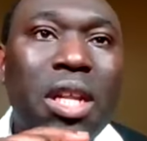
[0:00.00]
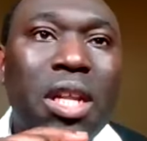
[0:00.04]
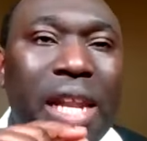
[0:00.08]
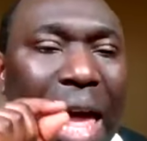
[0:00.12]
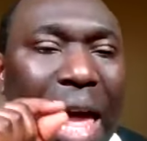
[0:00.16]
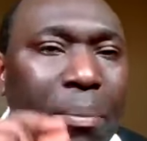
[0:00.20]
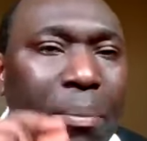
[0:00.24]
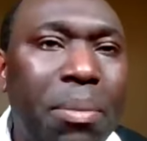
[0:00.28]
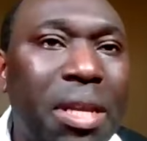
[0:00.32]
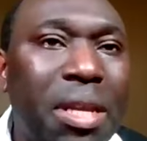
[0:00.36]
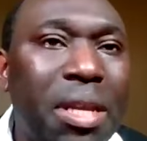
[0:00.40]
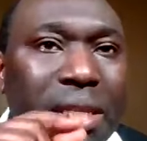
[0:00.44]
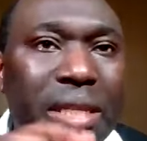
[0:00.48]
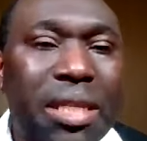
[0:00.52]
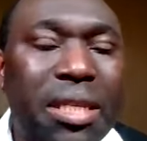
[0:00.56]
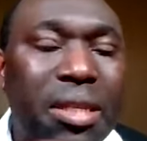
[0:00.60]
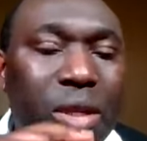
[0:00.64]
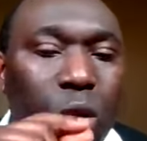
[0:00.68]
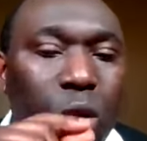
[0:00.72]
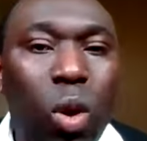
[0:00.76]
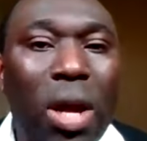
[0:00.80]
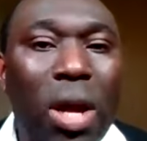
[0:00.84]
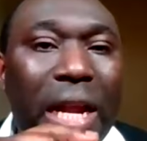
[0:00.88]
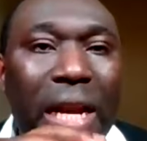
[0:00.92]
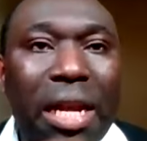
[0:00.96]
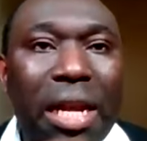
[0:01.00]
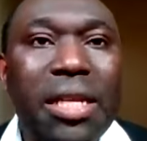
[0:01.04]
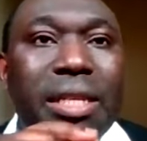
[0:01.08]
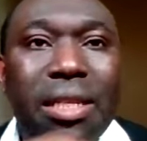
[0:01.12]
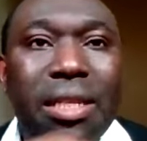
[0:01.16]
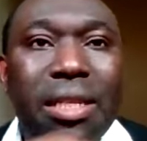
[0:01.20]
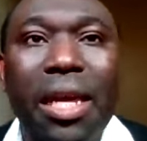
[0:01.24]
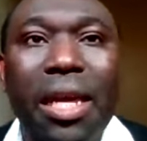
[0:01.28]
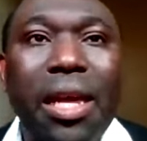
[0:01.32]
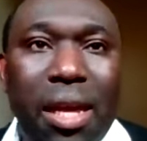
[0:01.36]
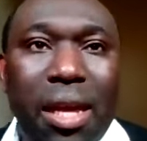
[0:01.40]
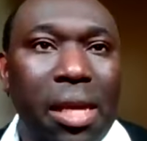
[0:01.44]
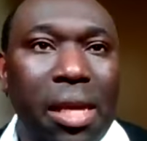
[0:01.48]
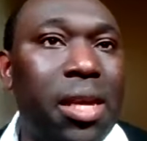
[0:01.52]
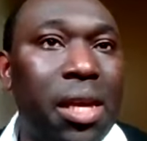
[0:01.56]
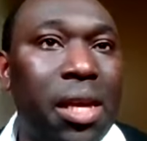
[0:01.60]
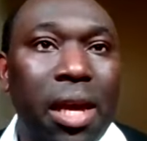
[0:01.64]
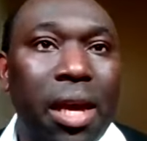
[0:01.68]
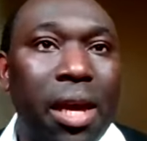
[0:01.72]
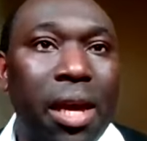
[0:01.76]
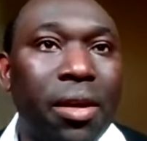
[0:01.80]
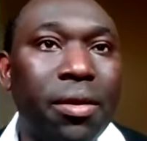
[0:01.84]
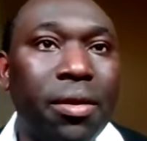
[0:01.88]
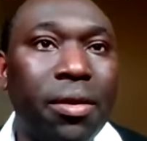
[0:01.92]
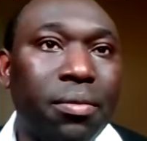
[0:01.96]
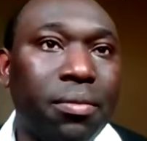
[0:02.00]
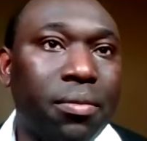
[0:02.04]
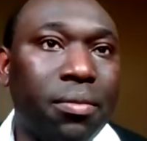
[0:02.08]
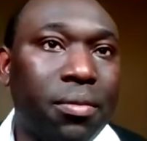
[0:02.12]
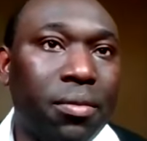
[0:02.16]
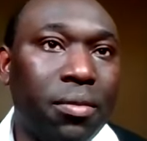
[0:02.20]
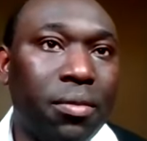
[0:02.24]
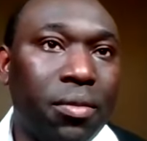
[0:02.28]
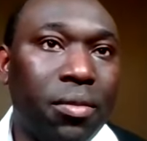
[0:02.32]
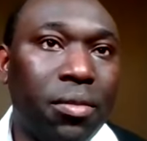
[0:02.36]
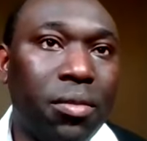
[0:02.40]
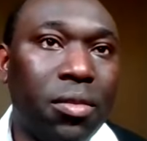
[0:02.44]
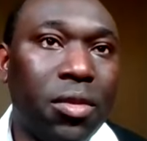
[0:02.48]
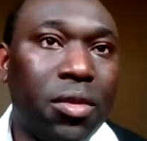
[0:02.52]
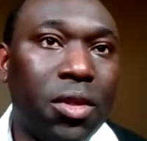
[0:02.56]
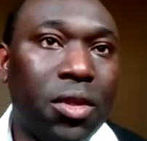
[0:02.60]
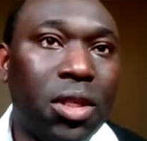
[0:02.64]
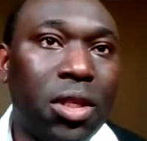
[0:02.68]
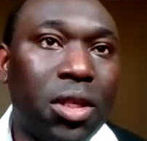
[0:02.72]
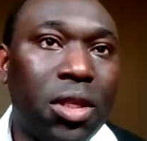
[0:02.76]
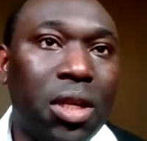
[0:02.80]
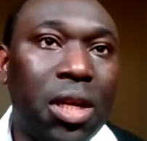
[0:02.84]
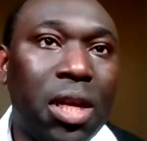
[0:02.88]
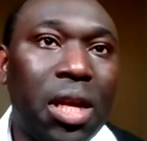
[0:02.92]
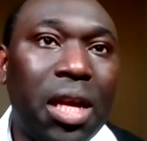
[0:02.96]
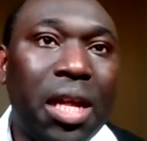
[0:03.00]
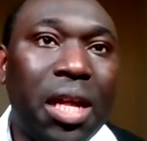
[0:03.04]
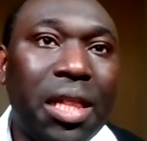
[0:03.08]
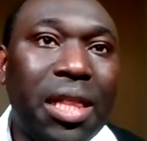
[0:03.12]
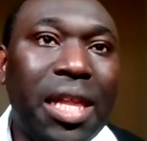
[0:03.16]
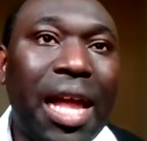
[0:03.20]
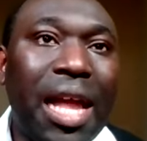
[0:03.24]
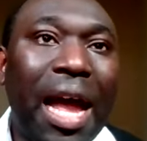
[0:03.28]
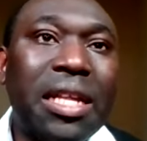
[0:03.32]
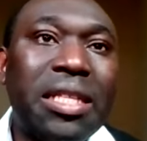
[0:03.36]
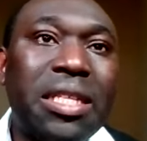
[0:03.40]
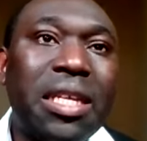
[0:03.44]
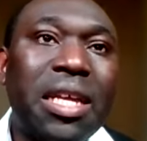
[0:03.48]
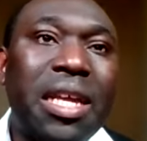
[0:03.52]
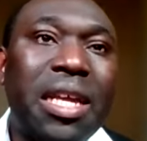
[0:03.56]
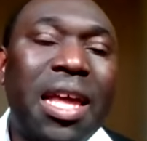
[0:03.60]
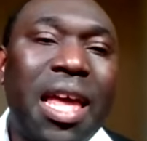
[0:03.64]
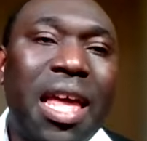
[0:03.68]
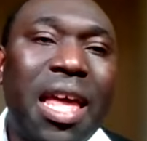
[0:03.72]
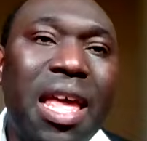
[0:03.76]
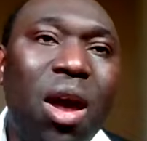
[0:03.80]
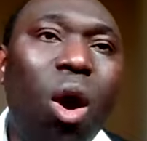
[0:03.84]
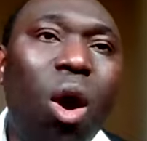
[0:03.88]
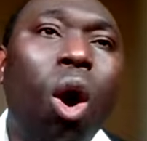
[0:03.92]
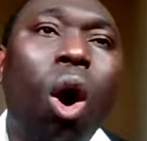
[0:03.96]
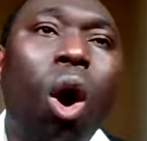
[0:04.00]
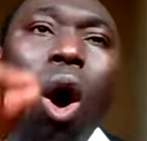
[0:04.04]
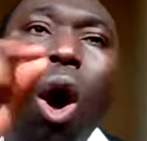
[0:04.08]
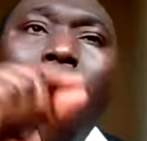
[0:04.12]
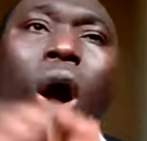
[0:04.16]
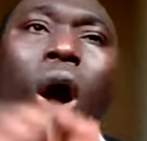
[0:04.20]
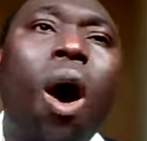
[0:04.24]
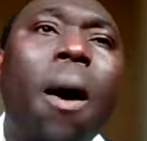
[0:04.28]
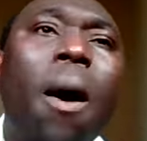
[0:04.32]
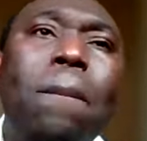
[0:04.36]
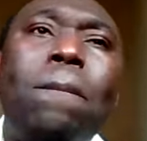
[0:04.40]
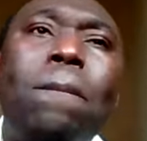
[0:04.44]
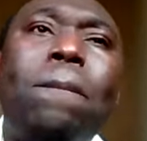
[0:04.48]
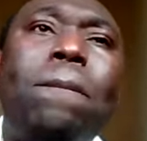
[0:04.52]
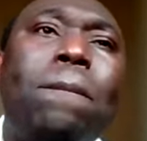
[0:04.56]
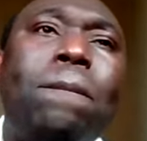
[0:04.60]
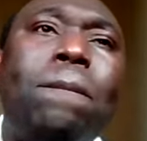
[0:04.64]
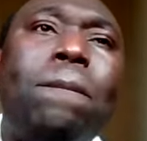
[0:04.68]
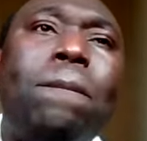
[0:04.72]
let me quickly say here that all